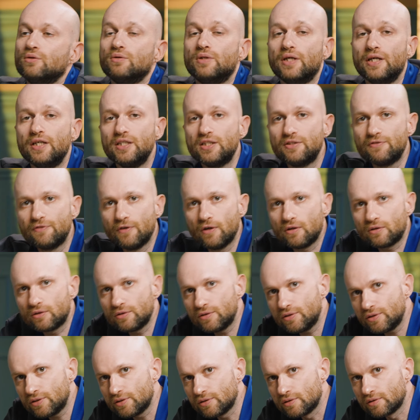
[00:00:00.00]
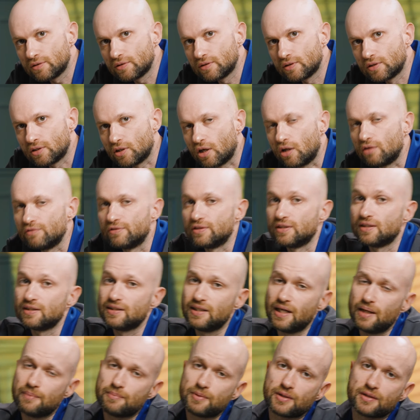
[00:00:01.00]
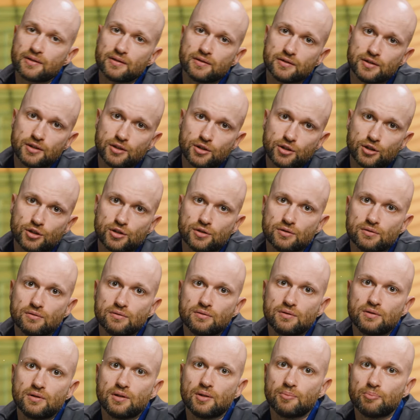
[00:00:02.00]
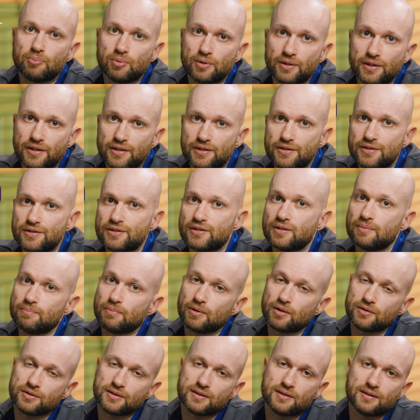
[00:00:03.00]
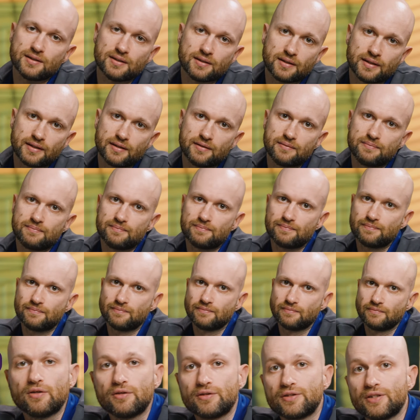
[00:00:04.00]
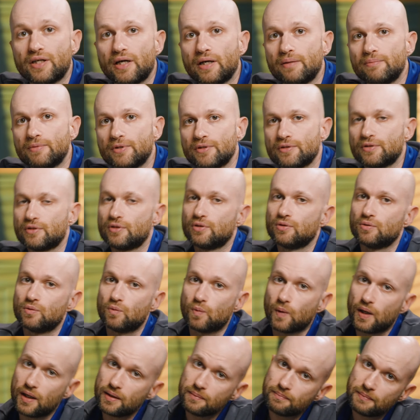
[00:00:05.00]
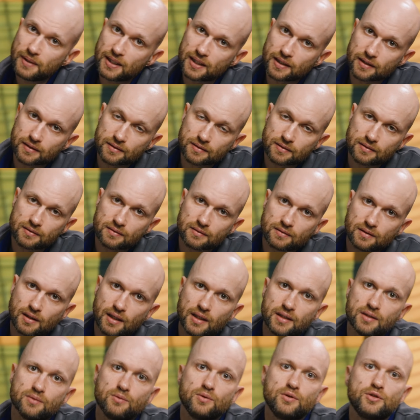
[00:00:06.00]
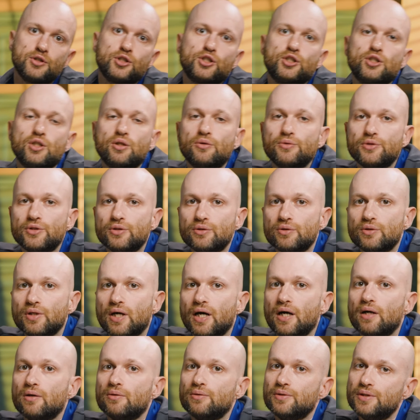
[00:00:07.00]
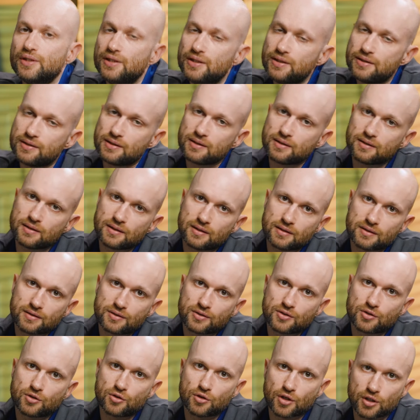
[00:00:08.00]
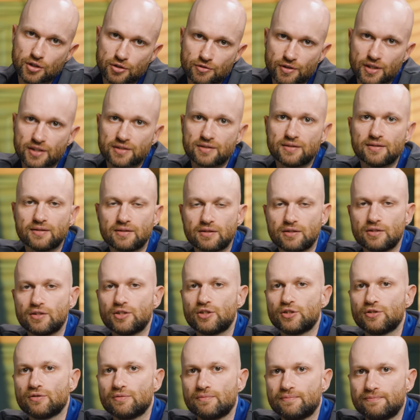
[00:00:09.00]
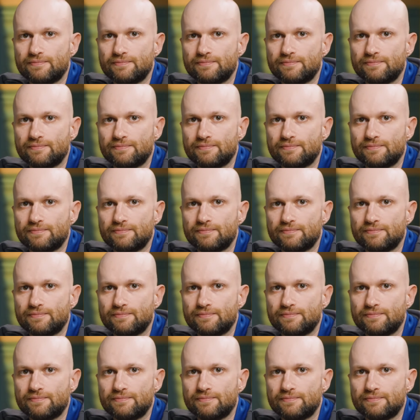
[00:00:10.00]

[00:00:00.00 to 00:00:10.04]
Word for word: Today's focus solving a typical issue, a player's deposit delay. Set your timer to 1 minute and it will show you how easy it is to address this issue.